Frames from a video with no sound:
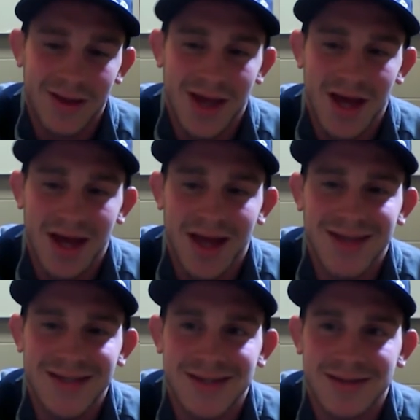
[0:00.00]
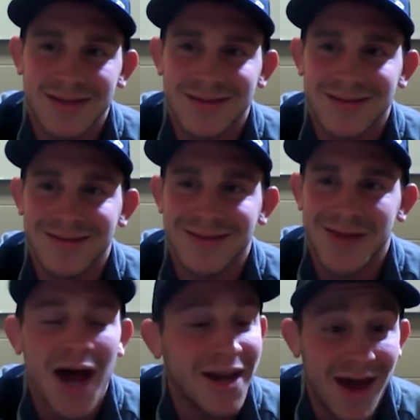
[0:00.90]
Yeah, it's
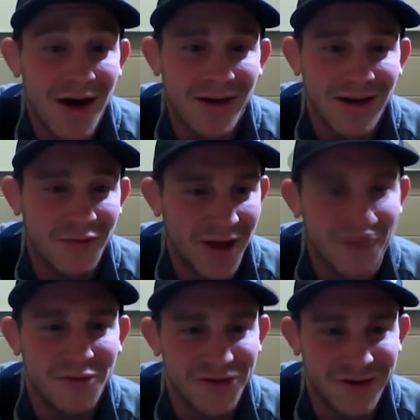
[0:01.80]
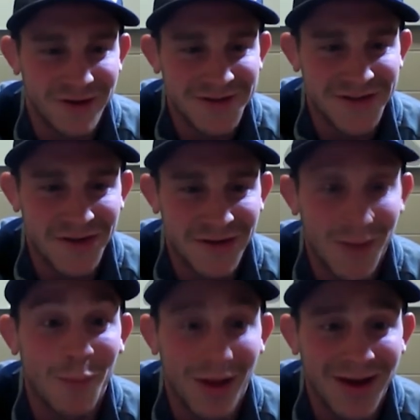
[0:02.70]
not accounting, that's for sure. So
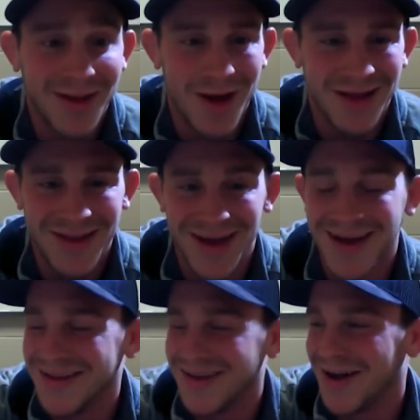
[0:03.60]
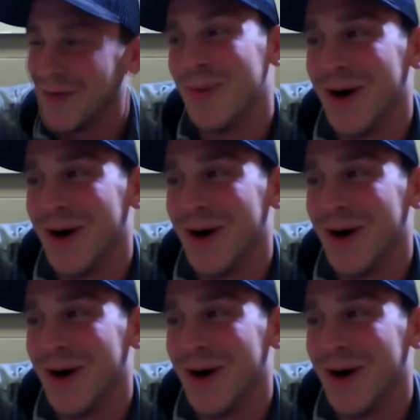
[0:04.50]
I'm lucky about that, you know.